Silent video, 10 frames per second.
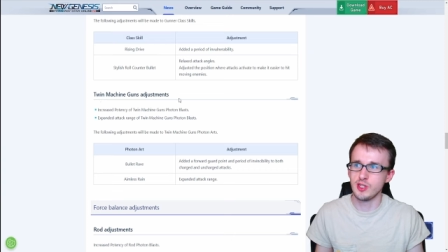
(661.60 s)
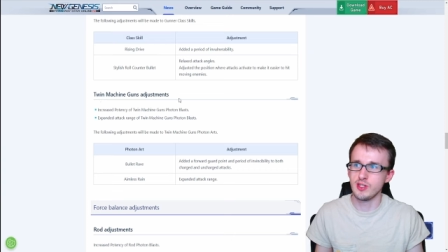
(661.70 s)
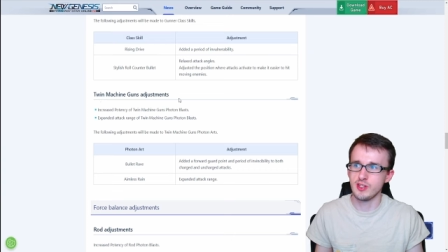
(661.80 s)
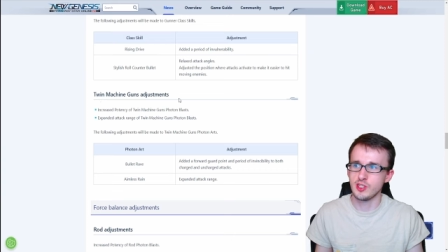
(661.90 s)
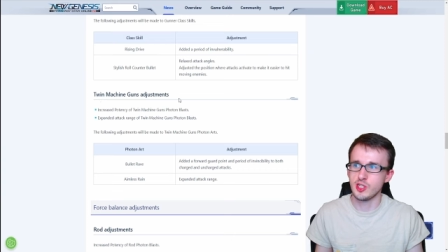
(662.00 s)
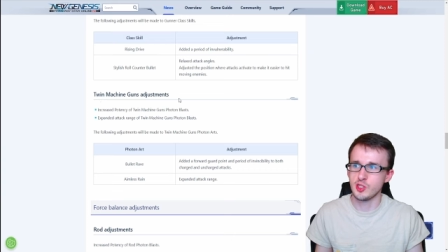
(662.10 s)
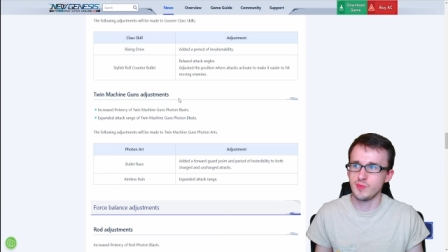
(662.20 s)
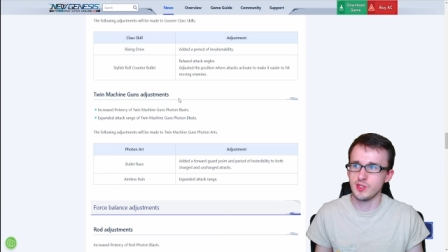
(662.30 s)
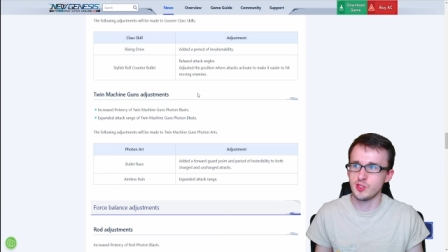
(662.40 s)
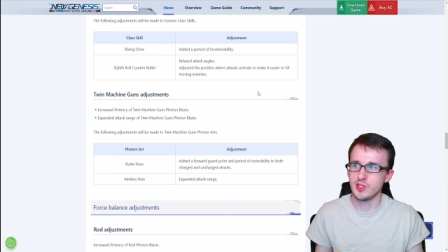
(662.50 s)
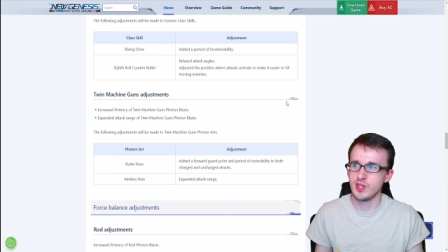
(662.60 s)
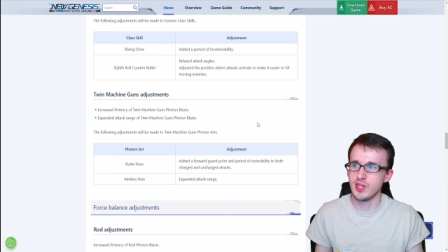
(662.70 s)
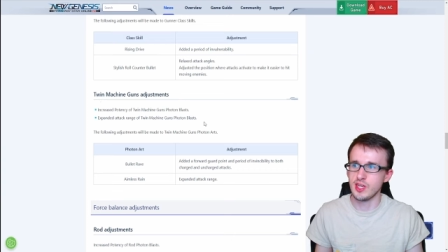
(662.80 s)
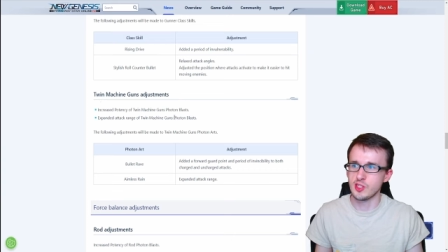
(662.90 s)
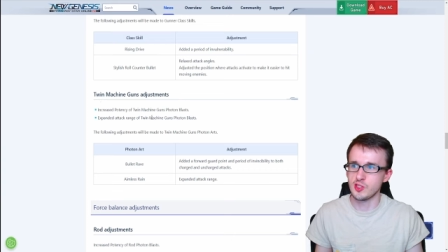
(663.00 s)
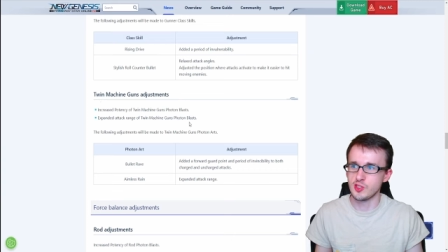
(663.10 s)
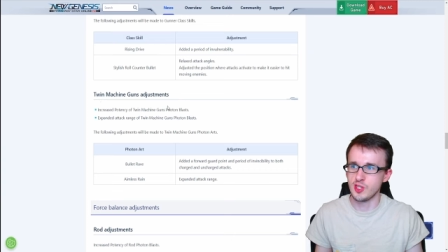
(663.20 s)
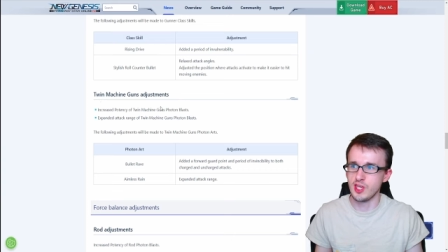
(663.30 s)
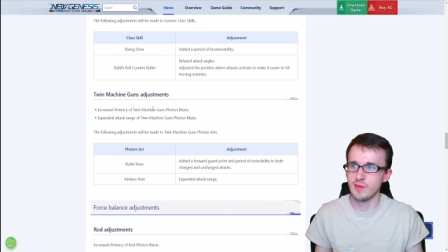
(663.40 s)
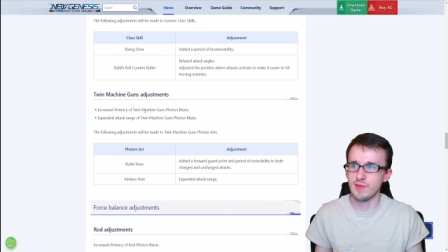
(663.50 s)
gun adjustments, it gets the
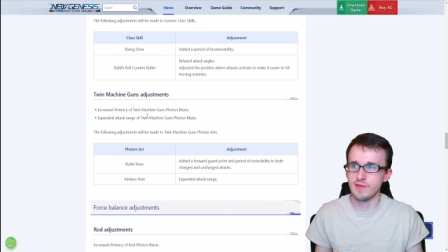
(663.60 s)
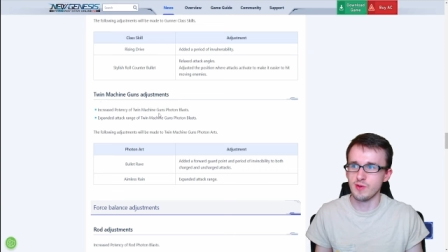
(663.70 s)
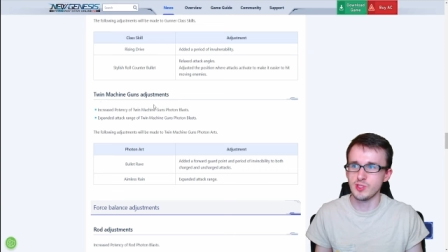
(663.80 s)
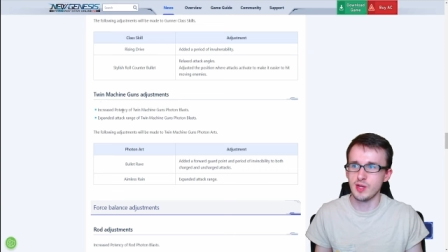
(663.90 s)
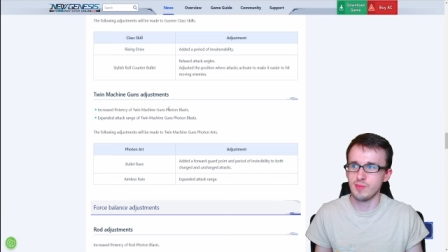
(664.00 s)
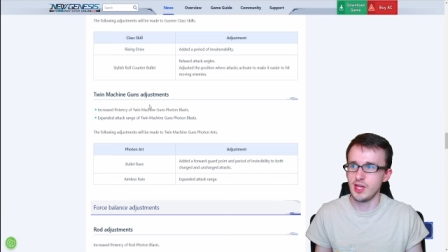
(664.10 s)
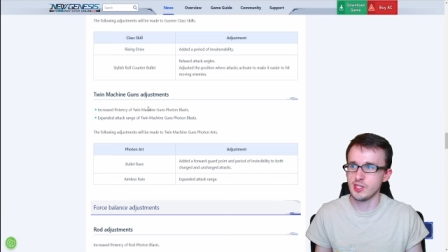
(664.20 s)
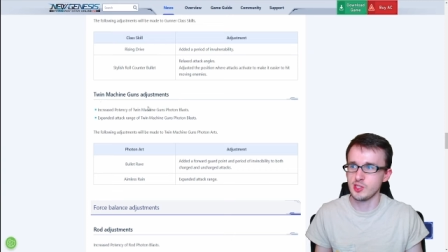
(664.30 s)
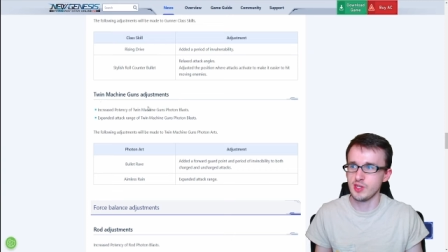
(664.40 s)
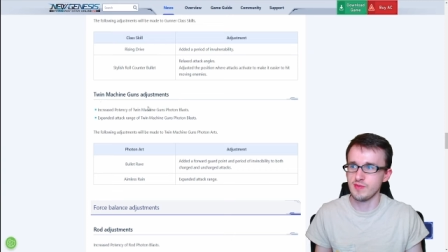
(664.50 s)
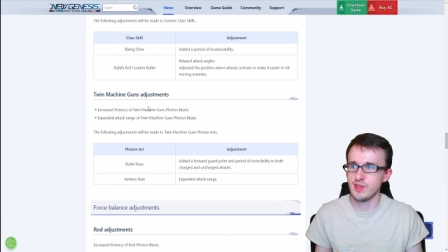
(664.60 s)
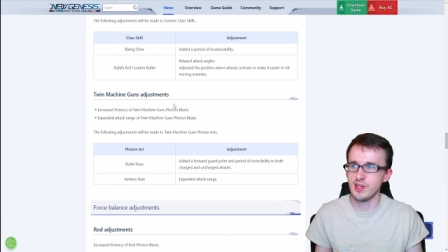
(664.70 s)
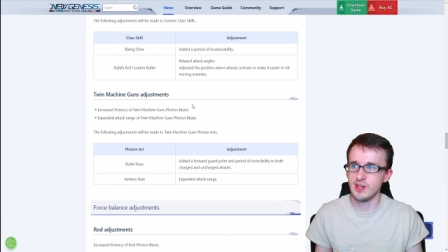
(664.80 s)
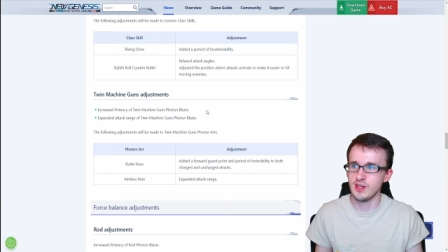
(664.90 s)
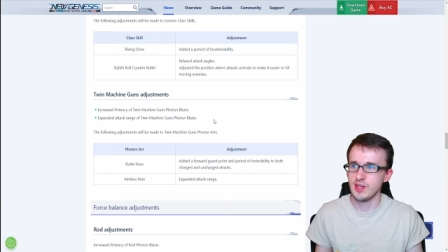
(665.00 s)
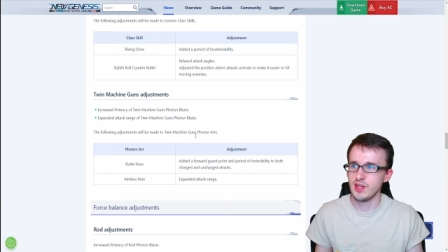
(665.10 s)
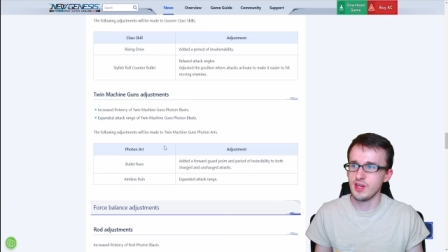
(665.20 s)
same photon blast stuff here.